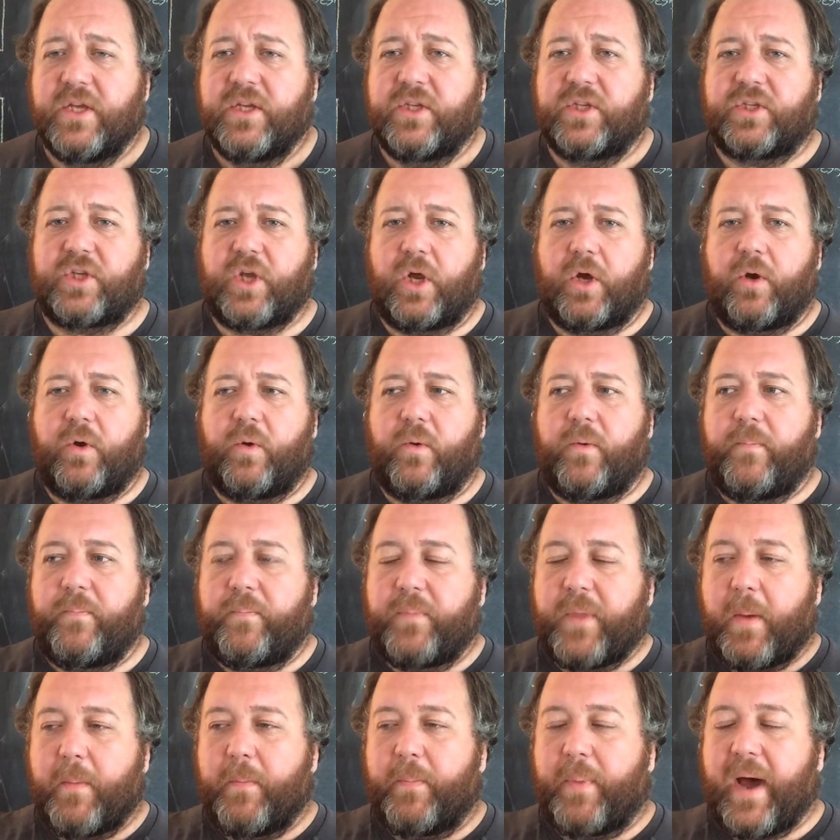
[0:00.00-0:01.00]
So
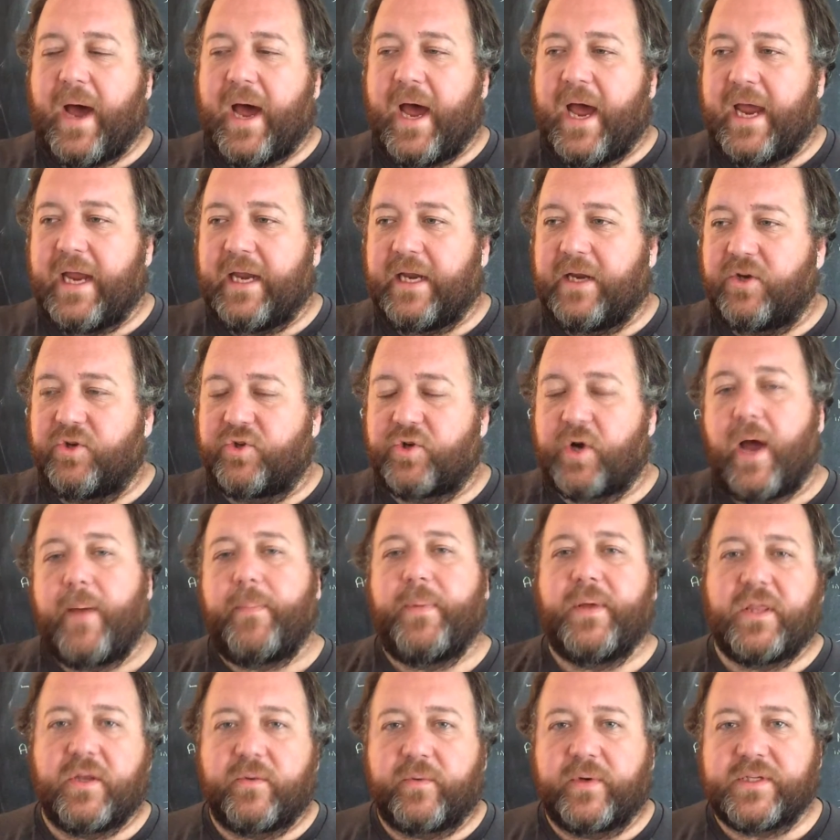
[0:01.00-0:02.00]
by
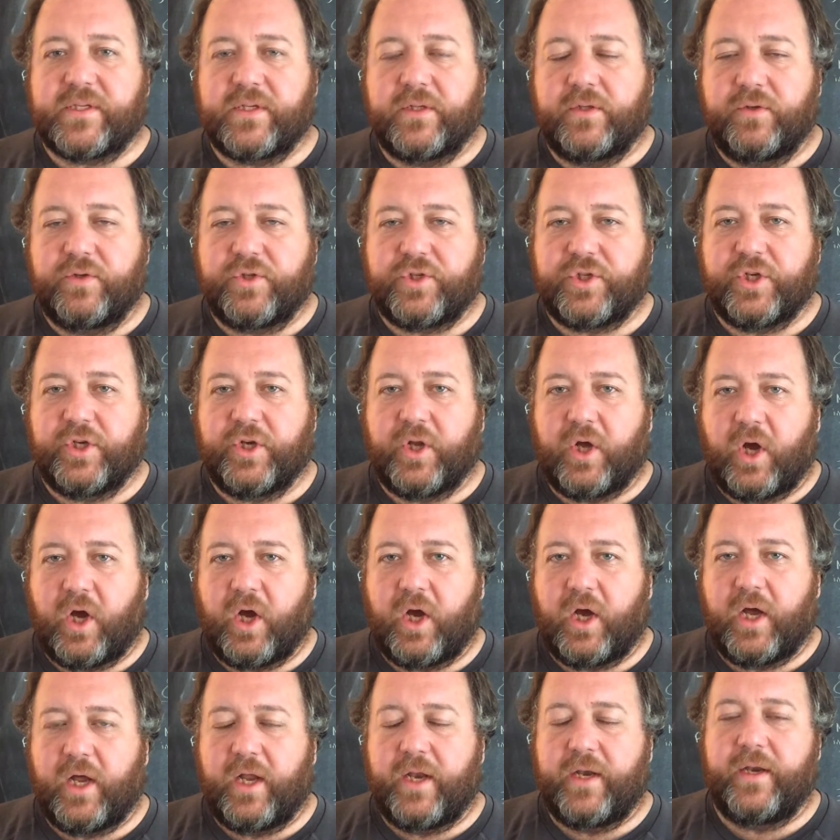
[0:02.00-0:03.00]
dropping the resolution
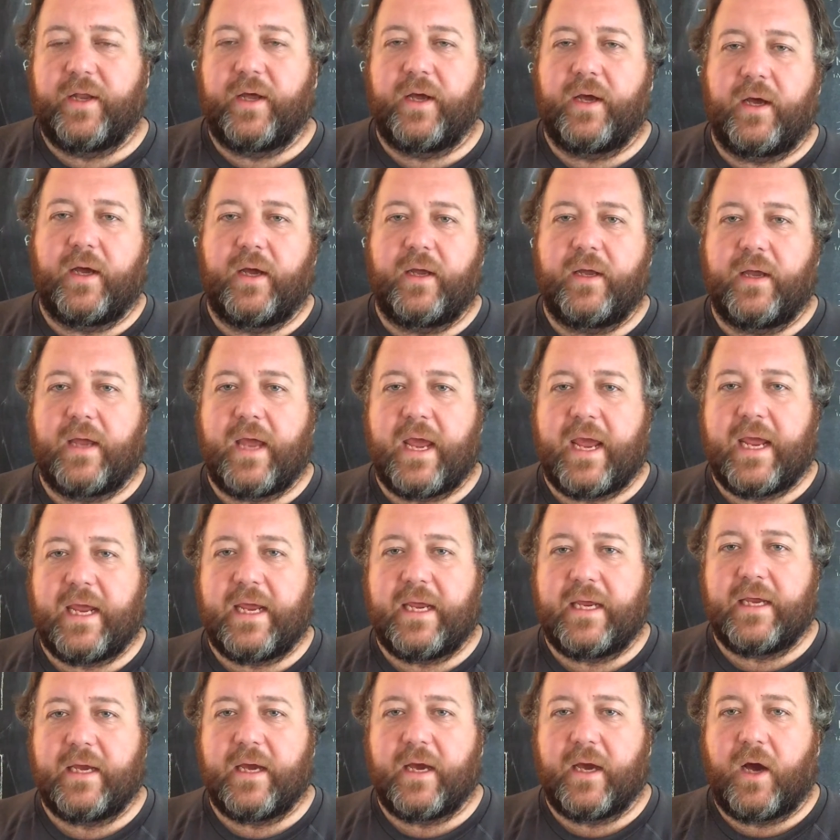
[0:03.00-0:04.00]
on
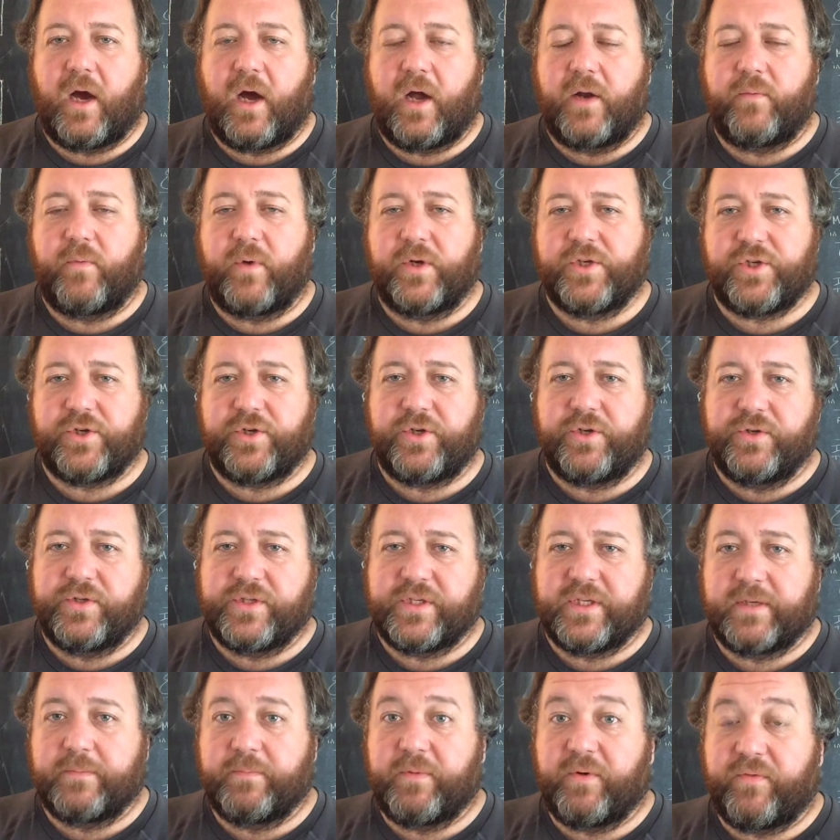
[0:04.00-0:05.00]
what you're
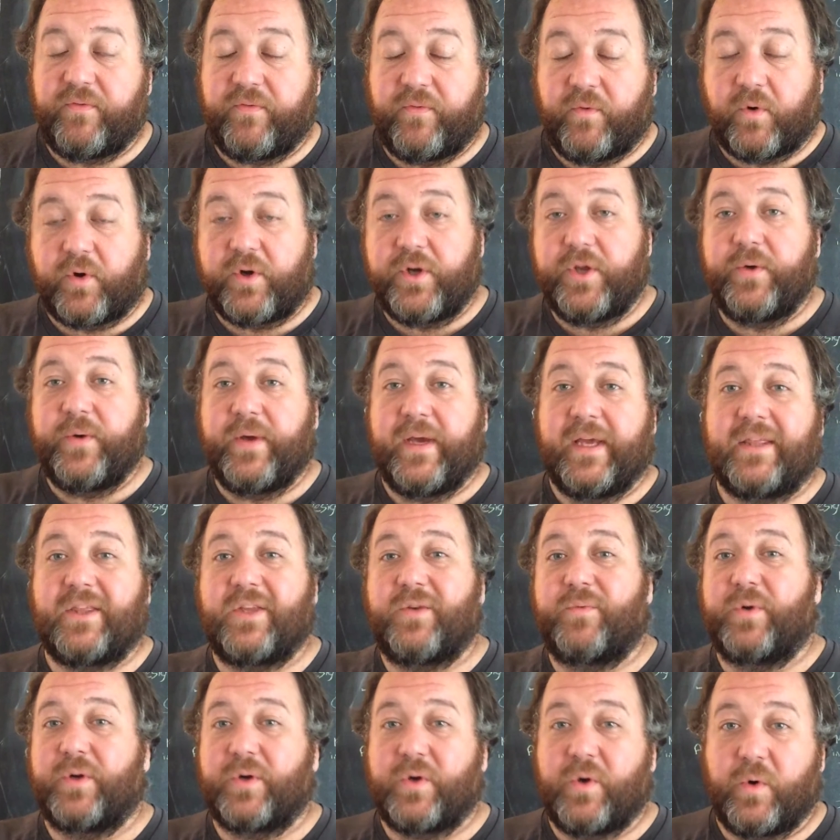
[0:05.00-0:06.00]
using before you hit
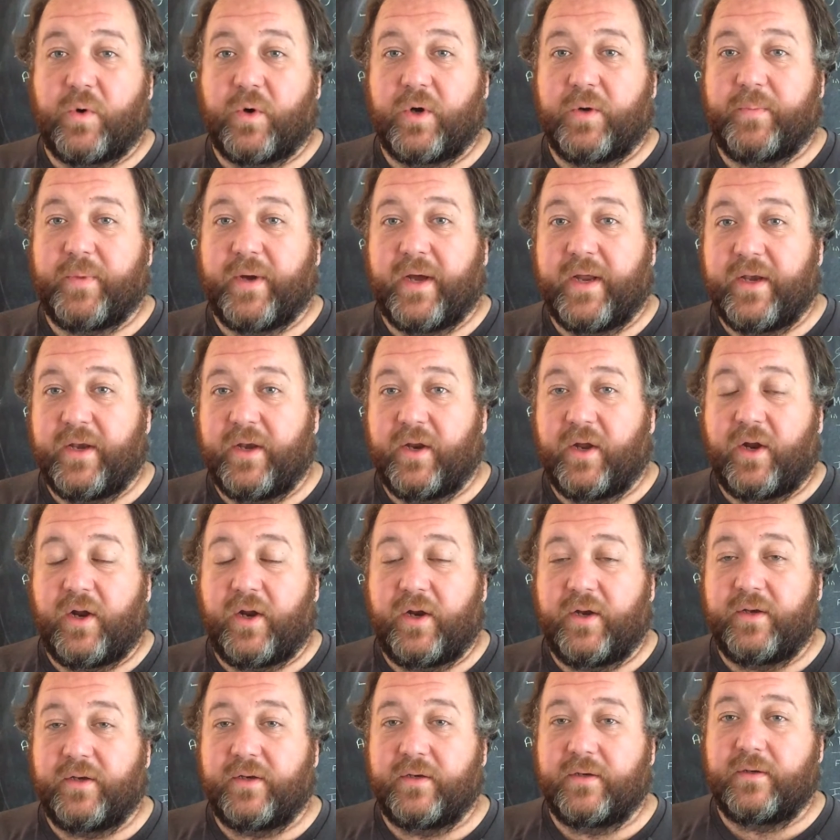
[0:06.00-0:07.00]
the record button
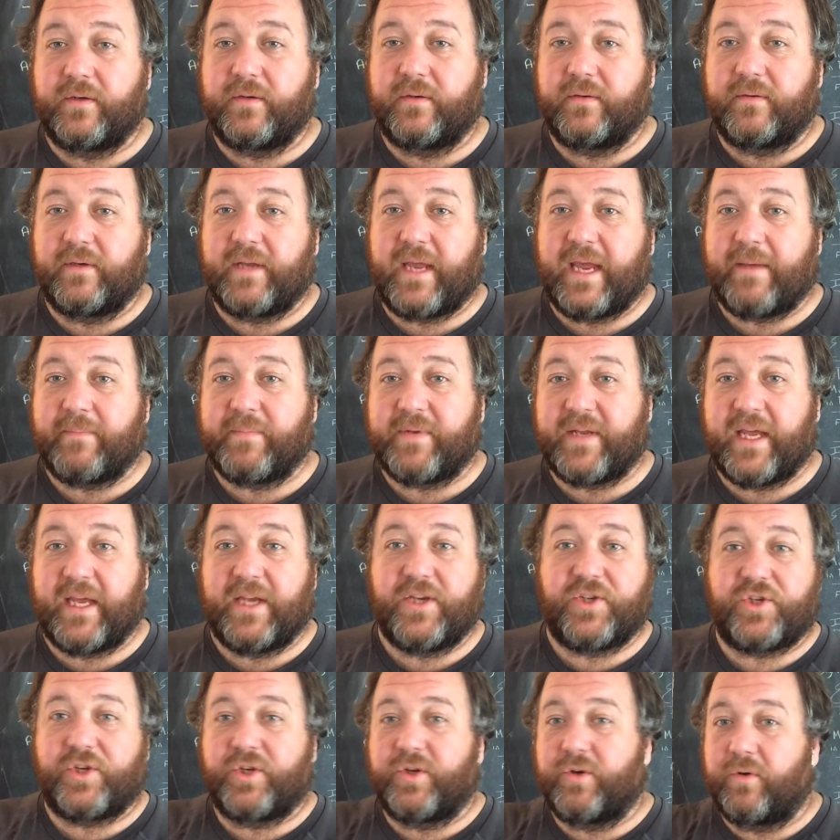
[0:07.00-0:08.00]
on
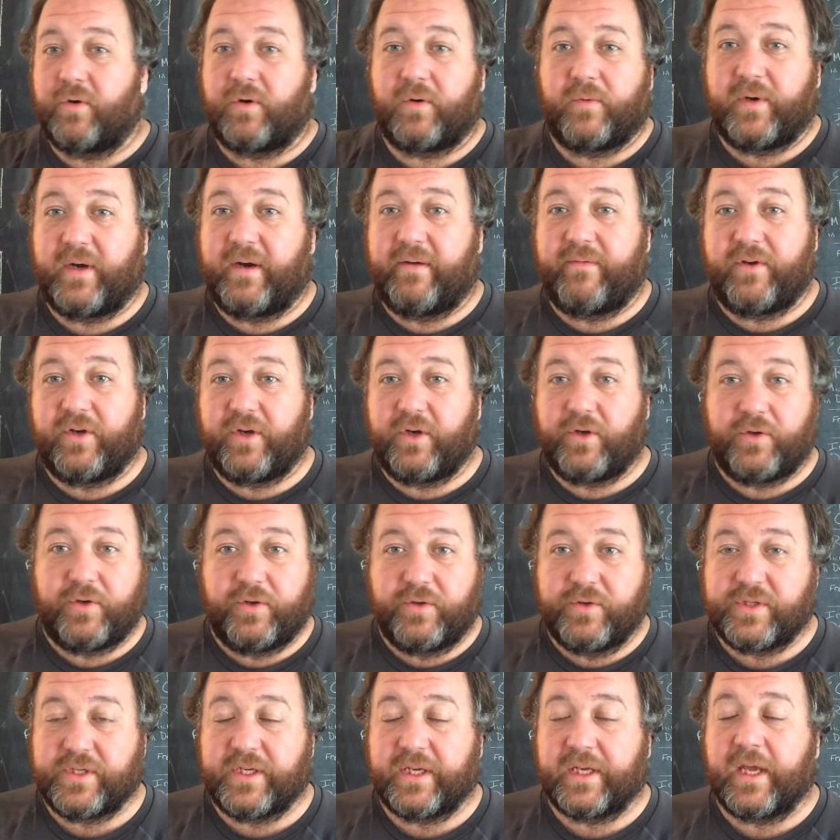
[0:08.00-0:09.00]
Camtasia or whatever you're
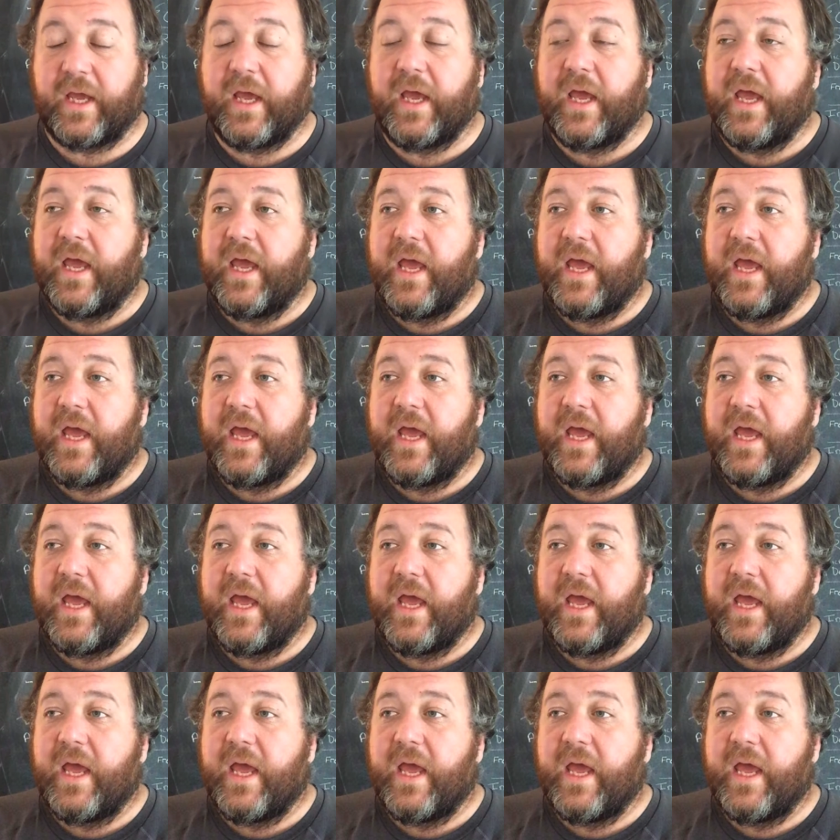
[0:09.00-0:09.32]
using,